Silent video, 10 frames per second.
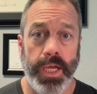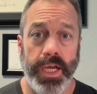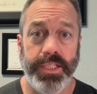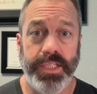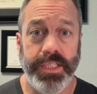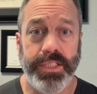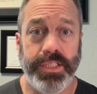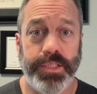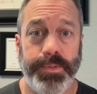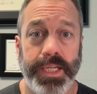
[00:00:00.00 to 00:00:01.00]

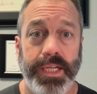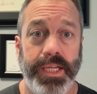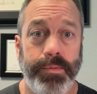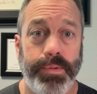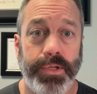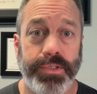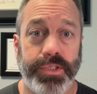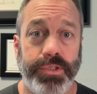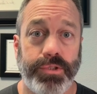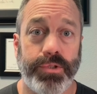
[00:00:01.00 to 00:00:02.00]
attention span, impulse
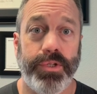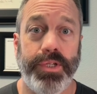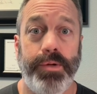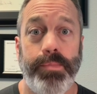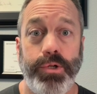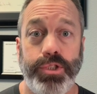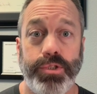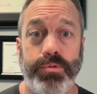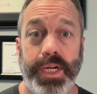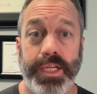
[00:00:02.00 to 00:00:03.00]
control, and
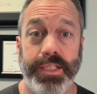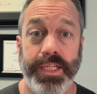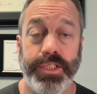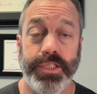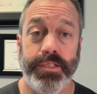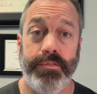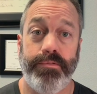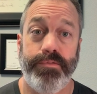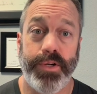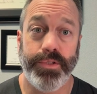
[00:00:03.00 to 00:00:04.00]
emotional regulation
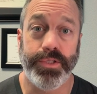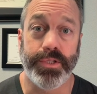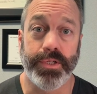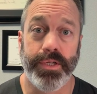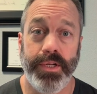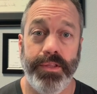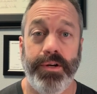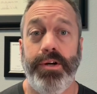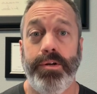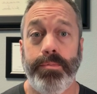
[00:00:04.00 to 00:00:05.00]
falter
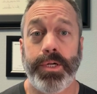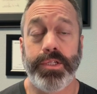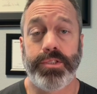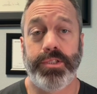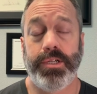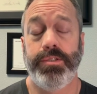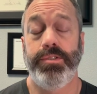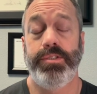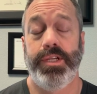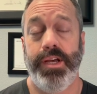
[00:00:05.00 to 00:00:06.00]
the hallmark
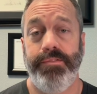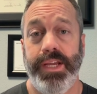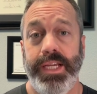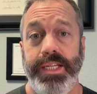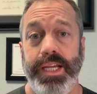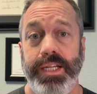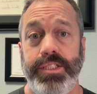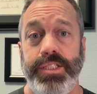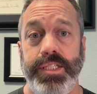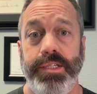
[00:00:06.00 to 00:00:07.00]
struggles of
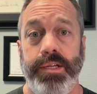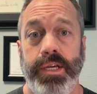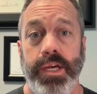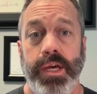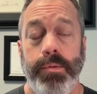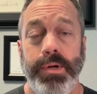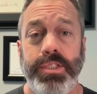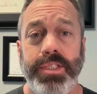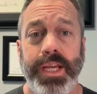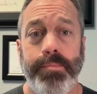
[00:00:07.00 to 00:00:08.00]
ADHD.
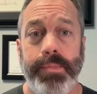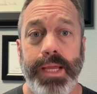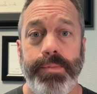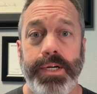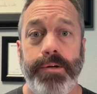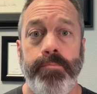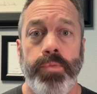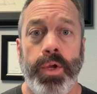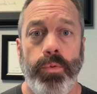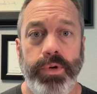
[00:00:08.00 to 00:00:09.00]
Much like Mabel,
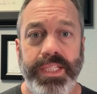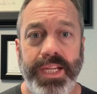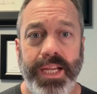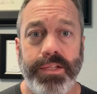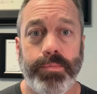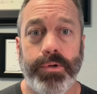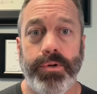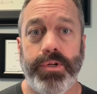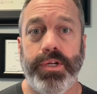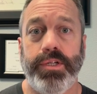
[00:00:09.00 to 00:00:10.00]
we tailor
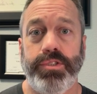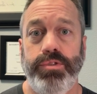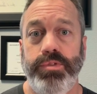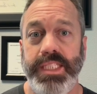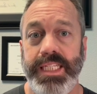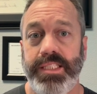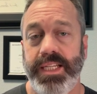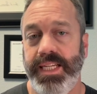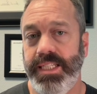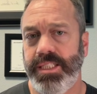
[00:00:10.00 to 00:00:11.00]
protocols unique
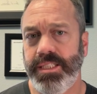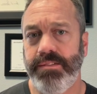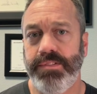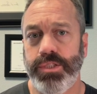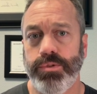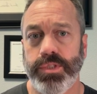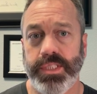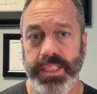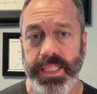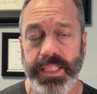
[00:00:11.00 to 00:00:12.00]
to each
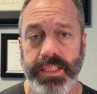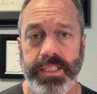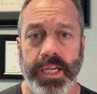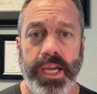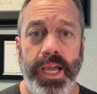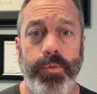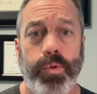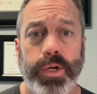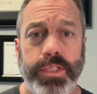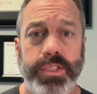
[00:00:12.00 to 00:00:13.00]
individual's needs and
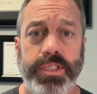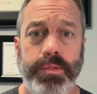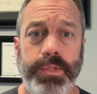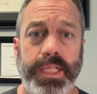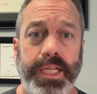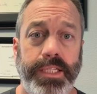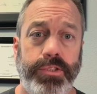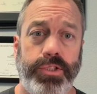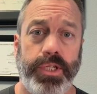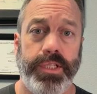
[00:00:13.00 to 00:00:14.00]
work to stimulate
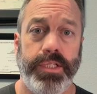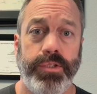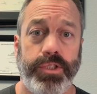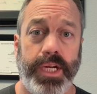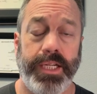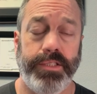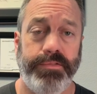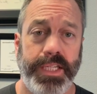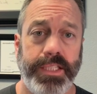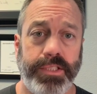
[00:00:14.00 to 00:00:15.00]
and strengthen your child's
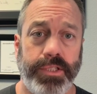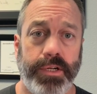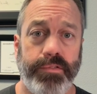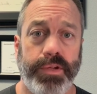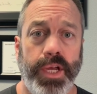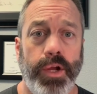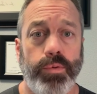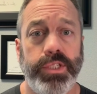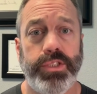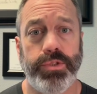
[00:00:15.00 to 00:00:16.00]
vagus nerve,
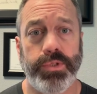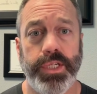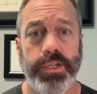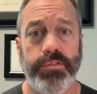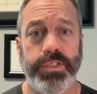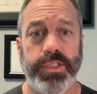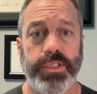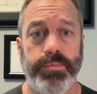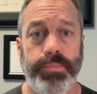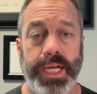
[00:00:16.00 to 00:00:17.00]
restoring nervous
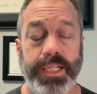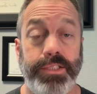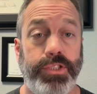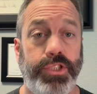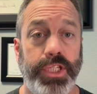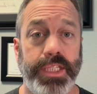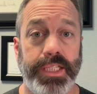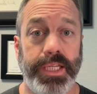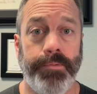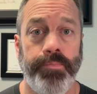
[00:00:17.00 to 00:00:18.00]
system balance
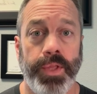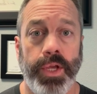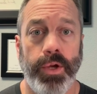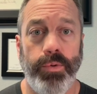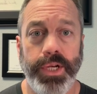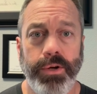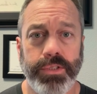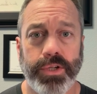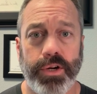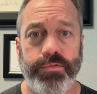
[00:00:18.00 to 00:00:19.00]
gently. We know
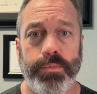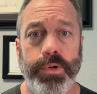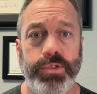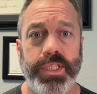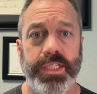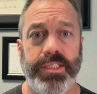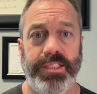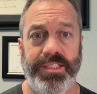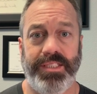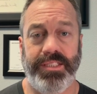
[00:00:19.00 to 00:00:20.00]
it's hard for most kids
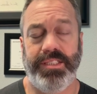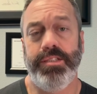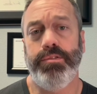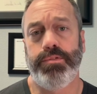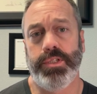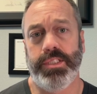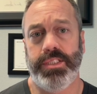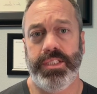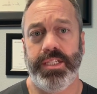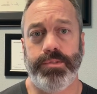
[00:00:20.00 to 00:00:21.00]
to sit still for an
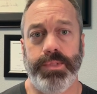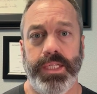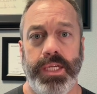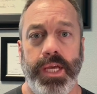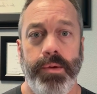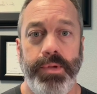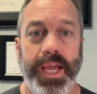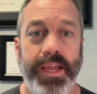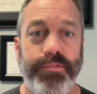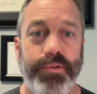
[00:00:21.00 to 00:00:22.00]
assessment,
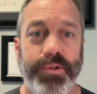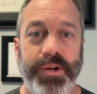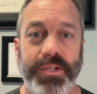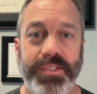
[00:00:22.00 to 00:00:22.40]
behave for a long